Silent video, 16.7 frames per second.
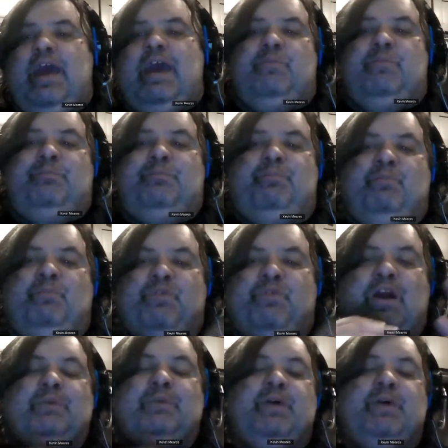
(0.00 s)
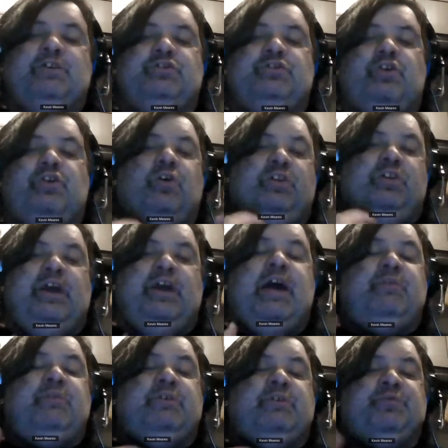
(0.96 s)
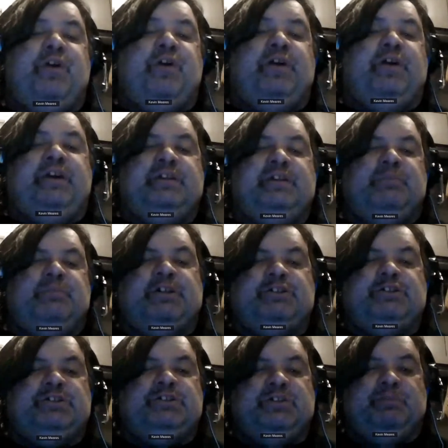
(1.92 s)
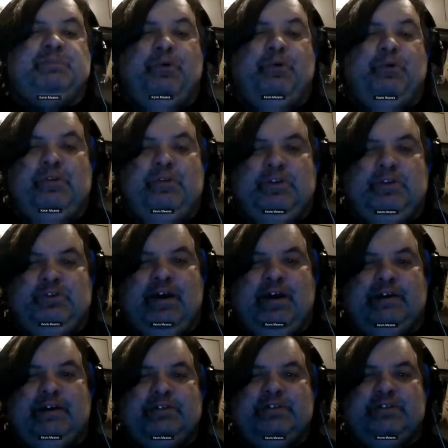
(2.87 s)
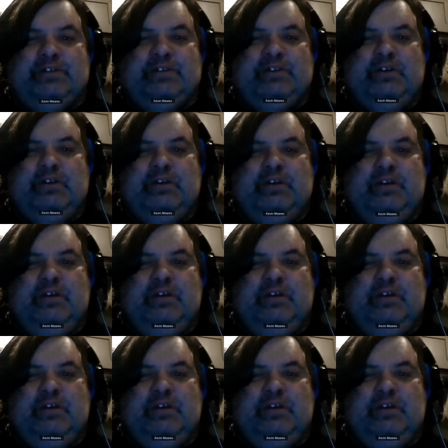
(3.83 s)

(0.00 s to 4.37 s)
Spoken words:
and very much early on was very much in support of the trials.